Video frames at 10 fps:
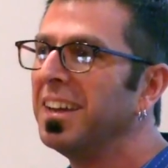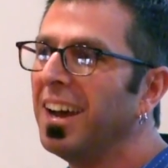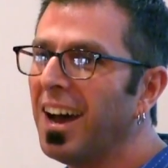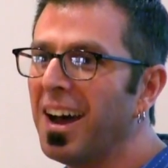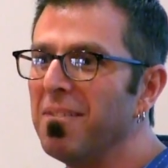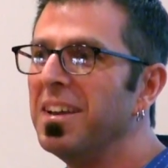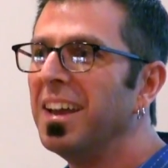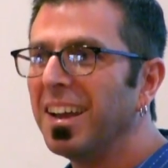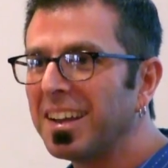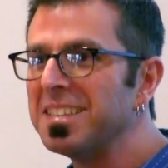because um,
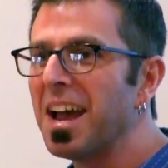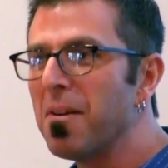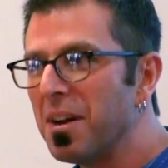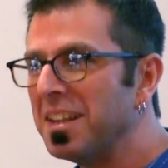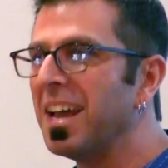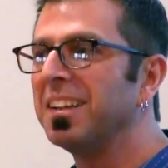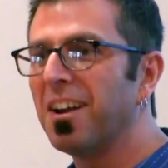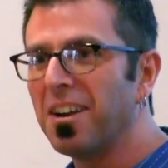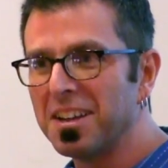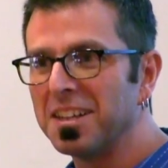I wanted
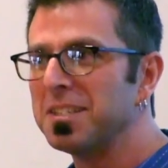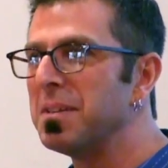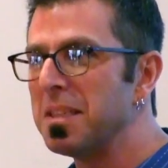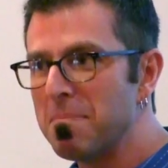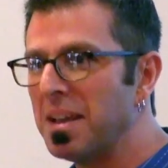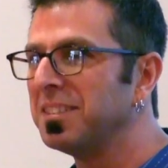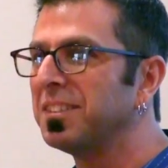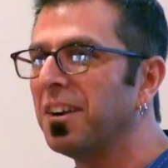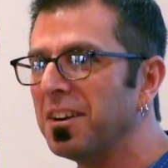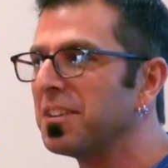that article to be the
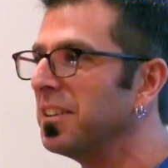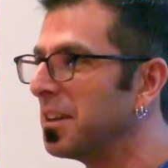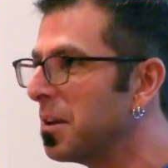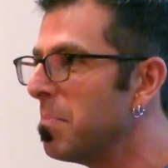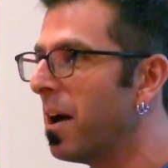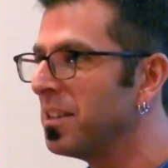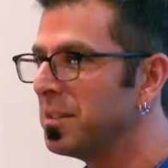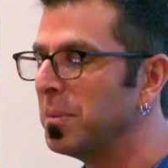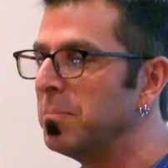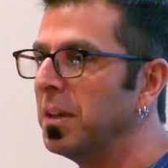best article it could
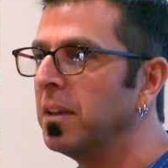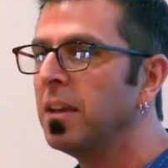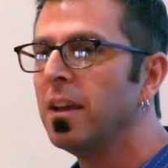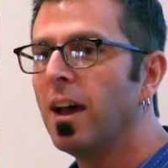possibly be.